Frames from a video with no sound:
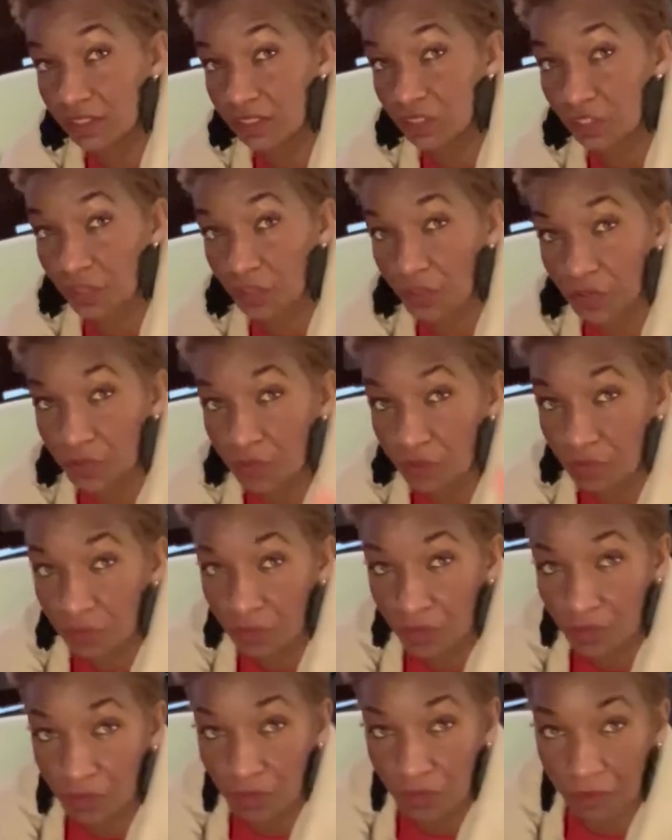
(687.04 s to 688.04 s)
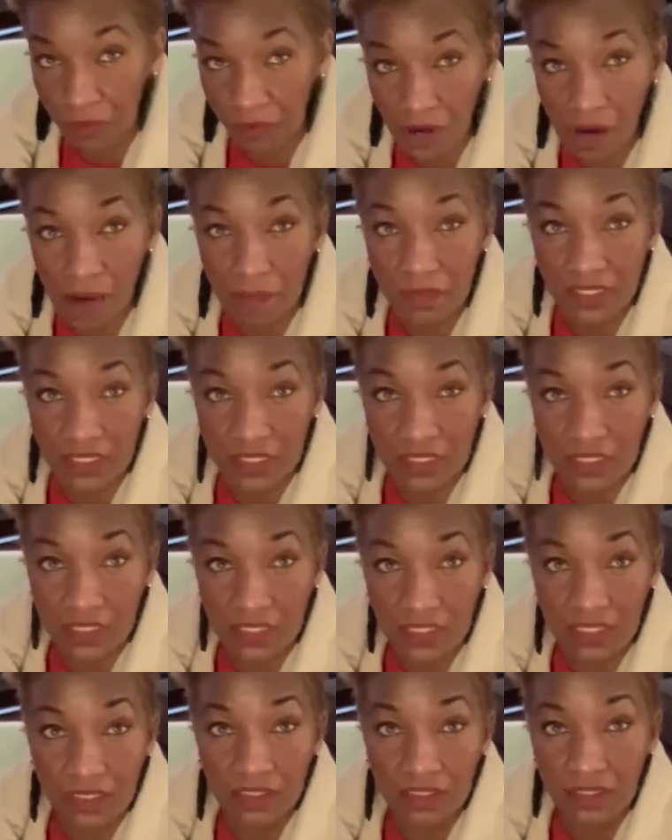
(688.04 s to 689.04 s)
you were promised
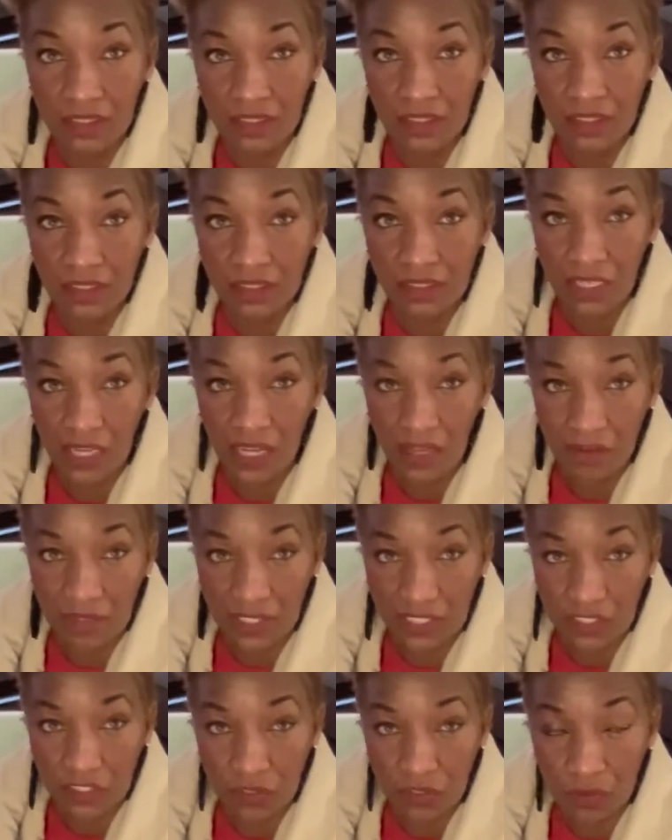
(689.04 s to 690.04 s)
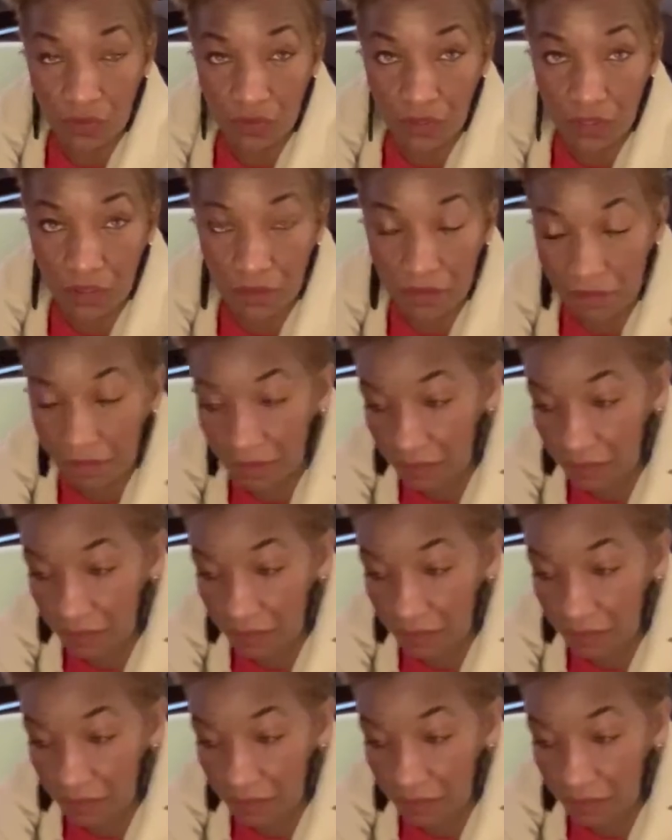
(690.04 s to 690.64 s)
of a storm.